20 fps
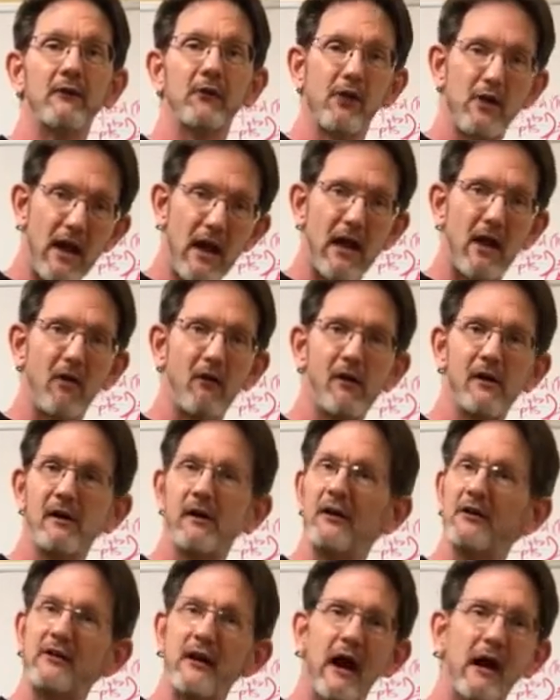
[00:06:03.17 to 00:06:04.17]
For now,
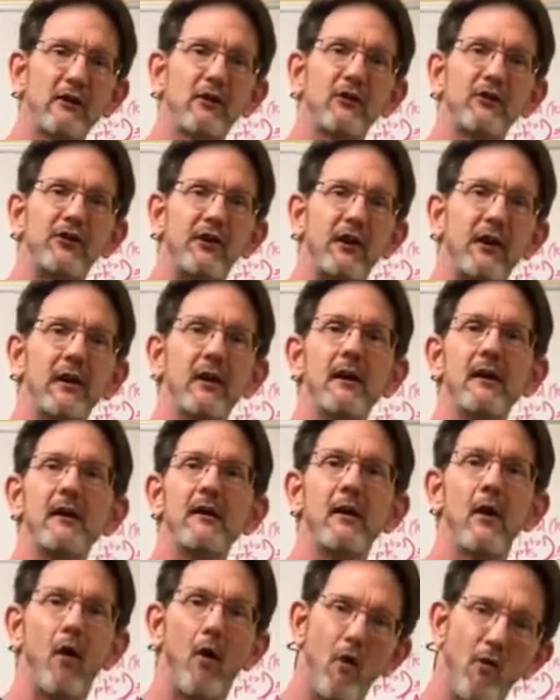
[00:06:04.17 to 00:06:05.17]
Dr. Z,
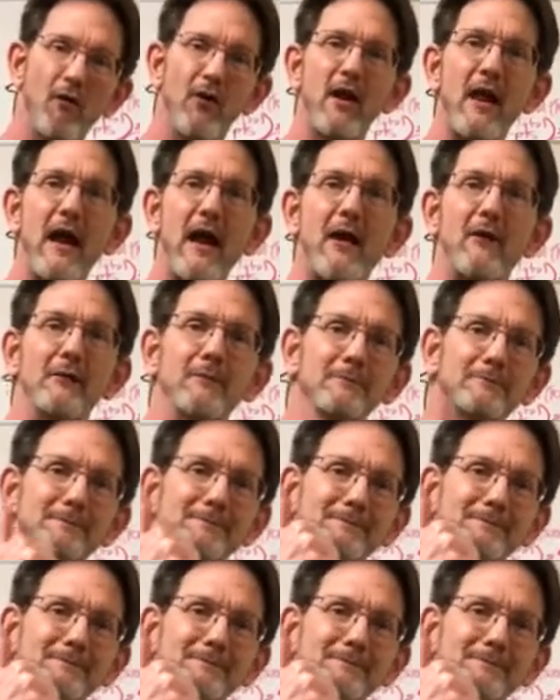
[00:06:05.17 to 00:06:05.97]
over and out.